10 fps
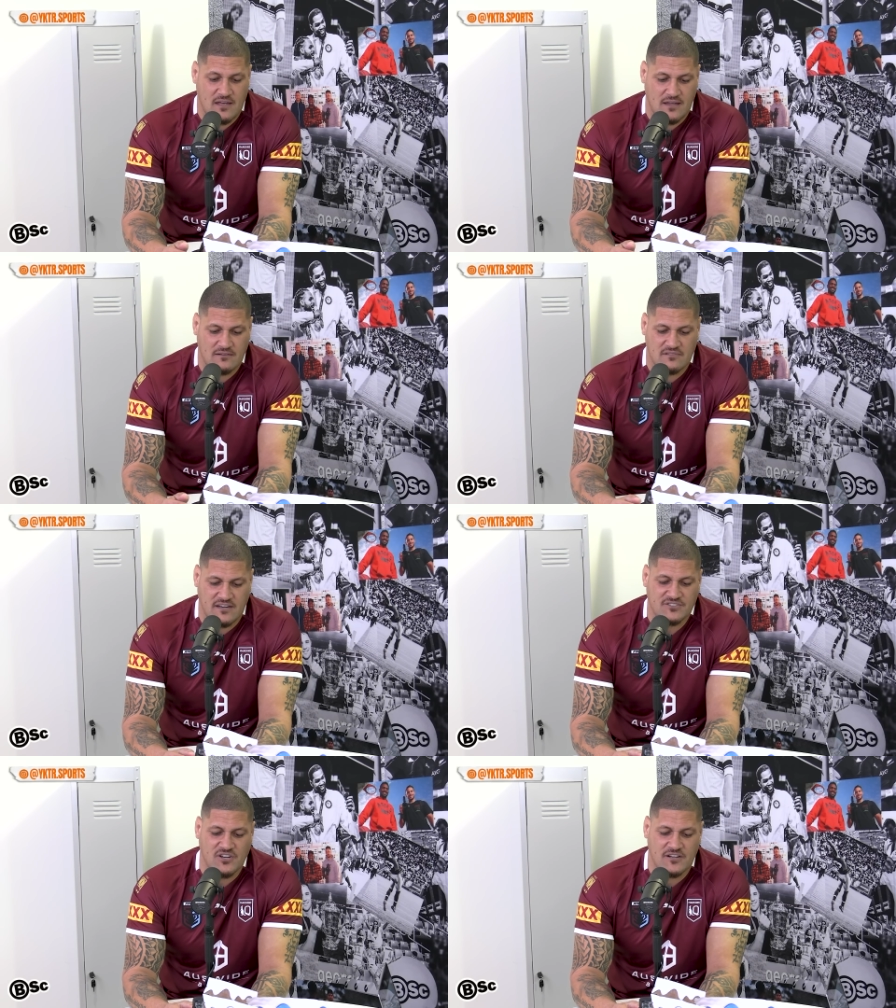And
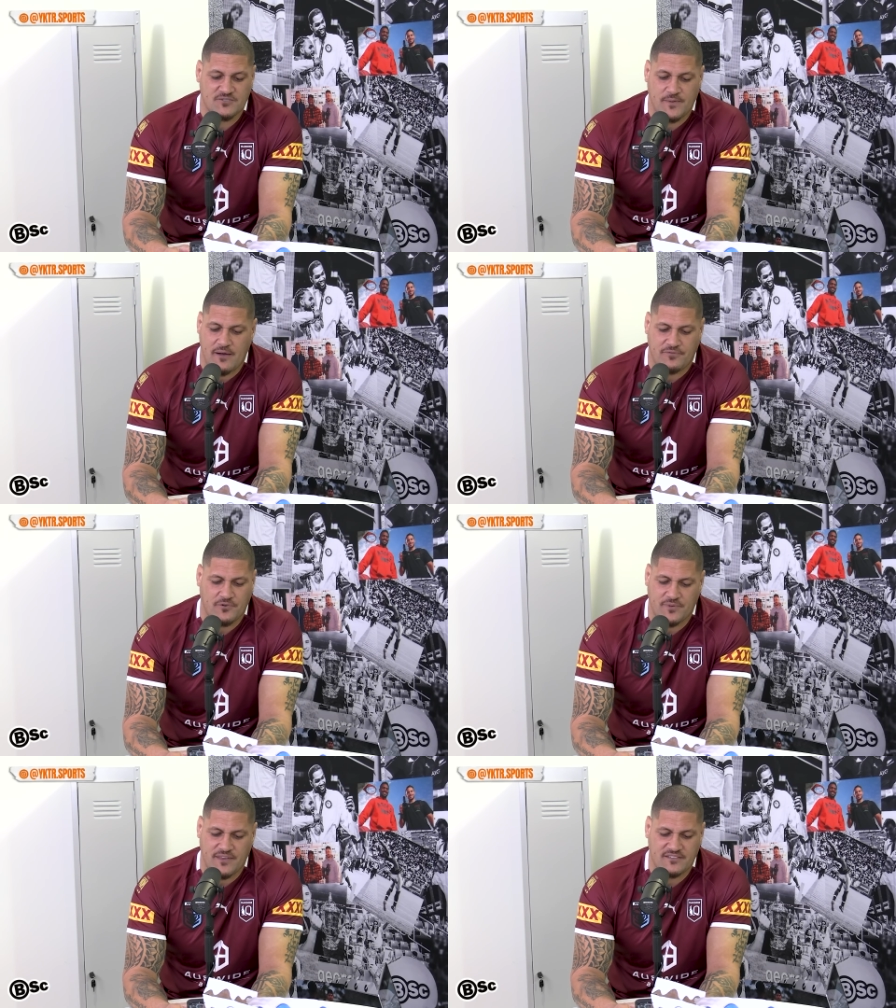Tigers will be up
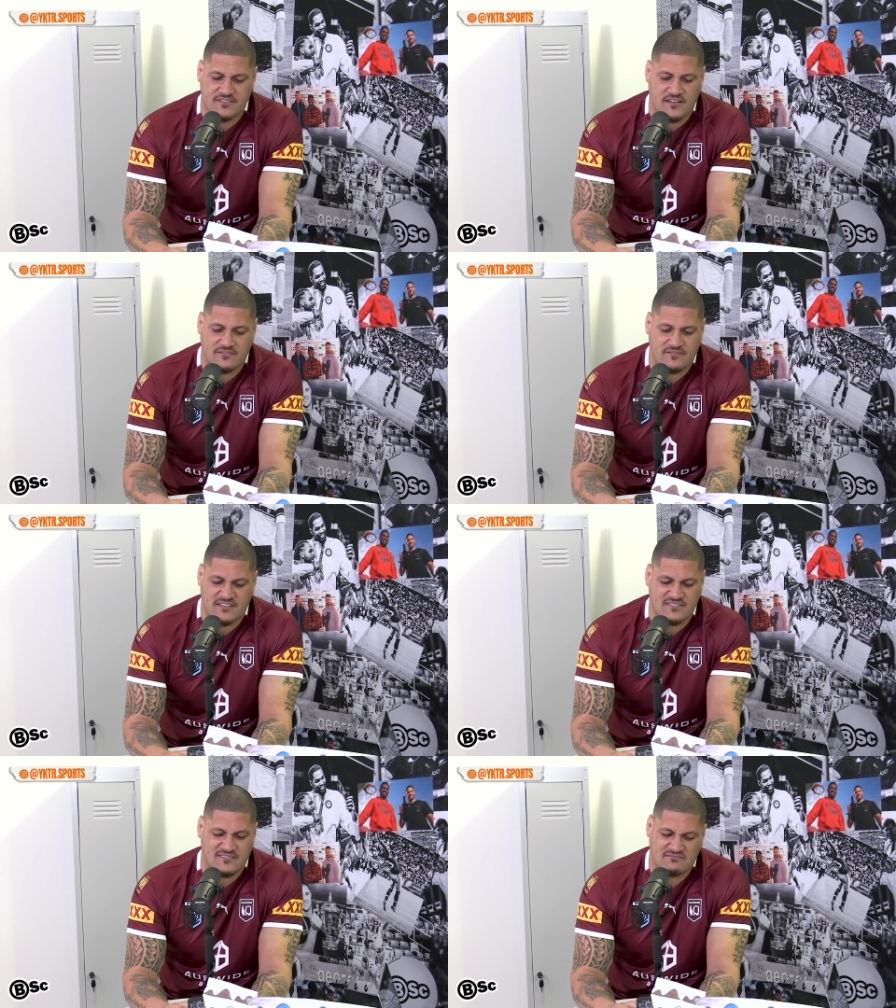for it, but they
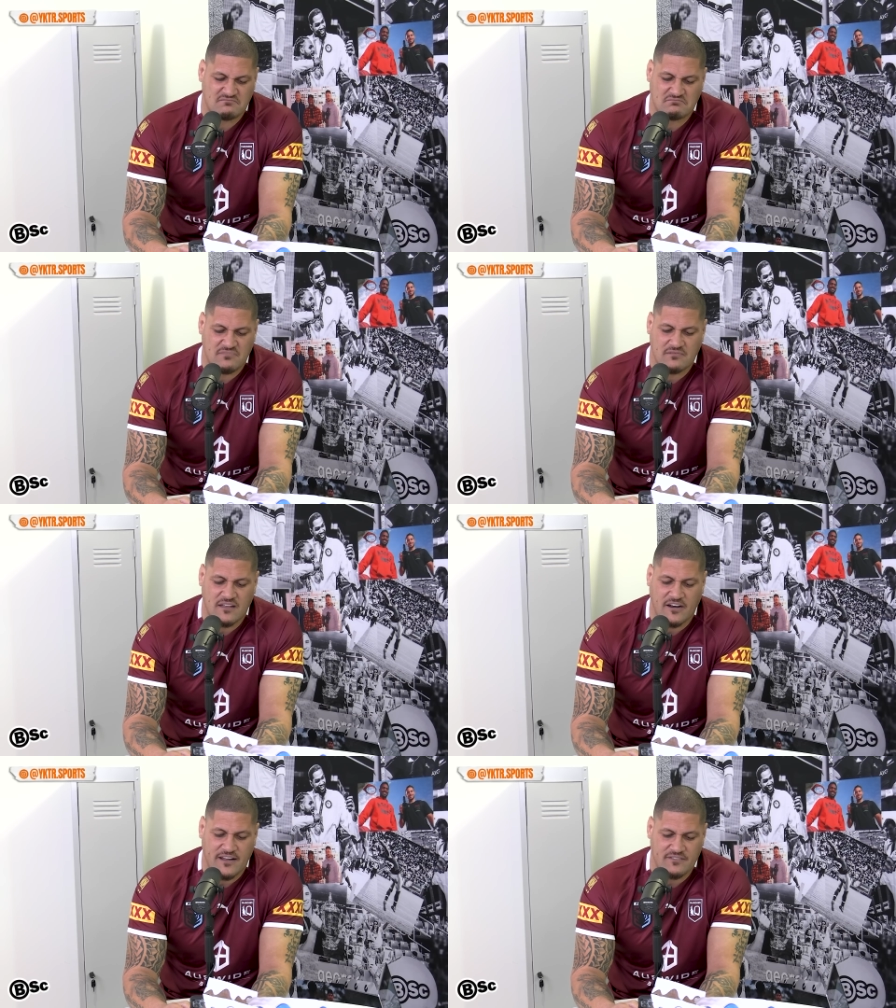
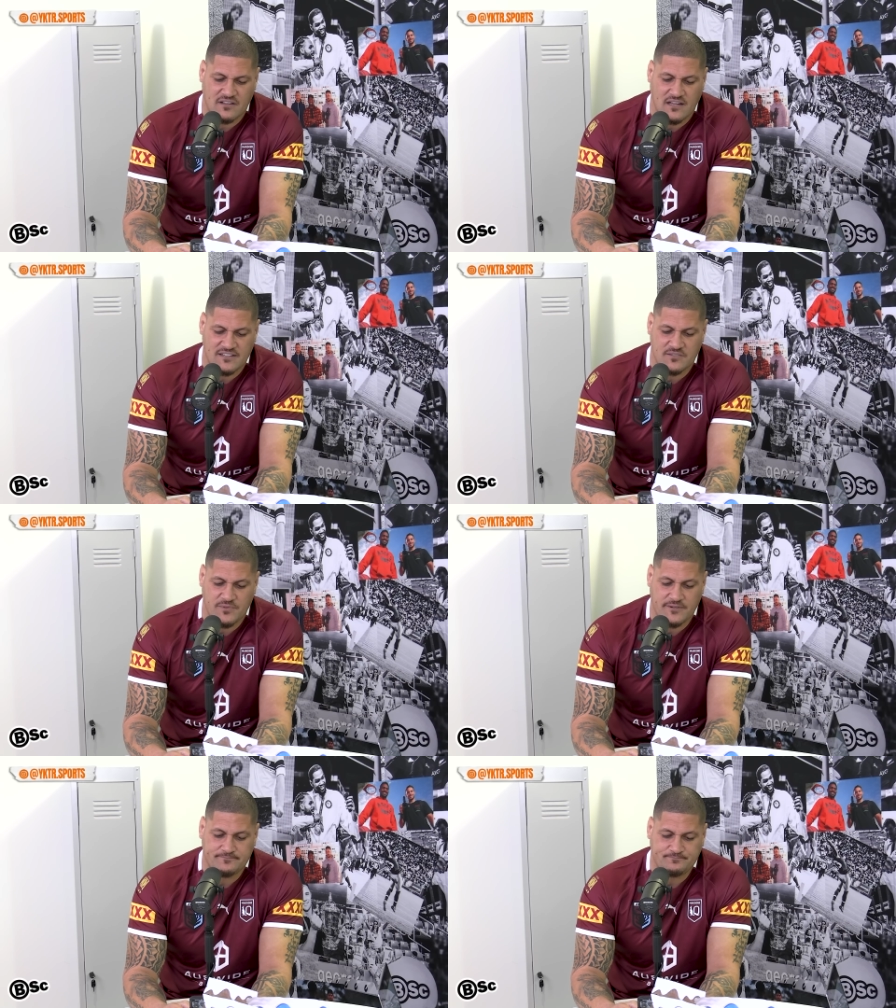don't have the class to beat them.